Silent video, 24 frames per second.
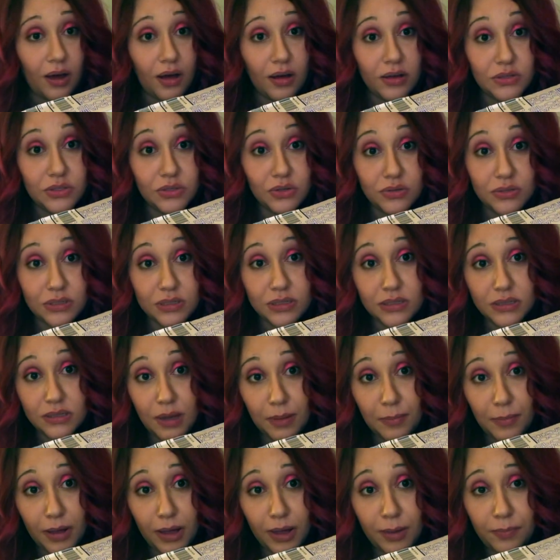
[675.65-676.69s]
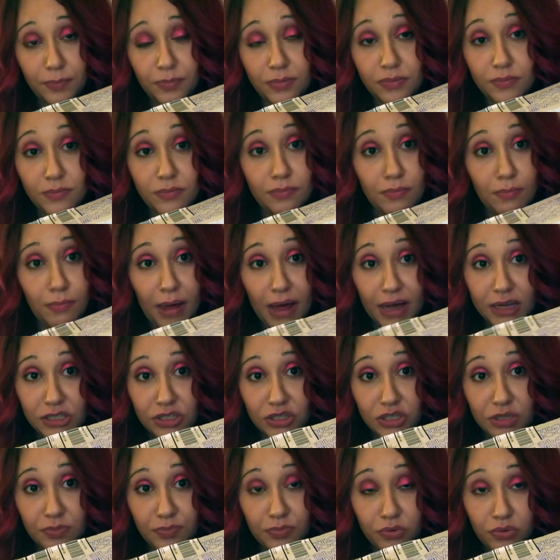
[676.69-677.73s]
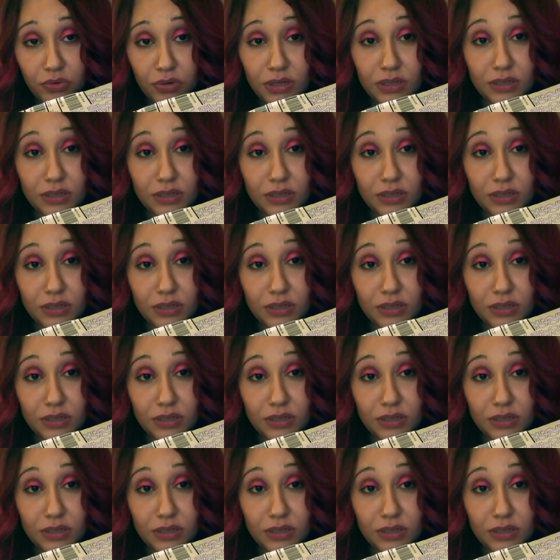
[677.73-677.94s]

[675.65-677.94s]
So to sum up, Magic Spoon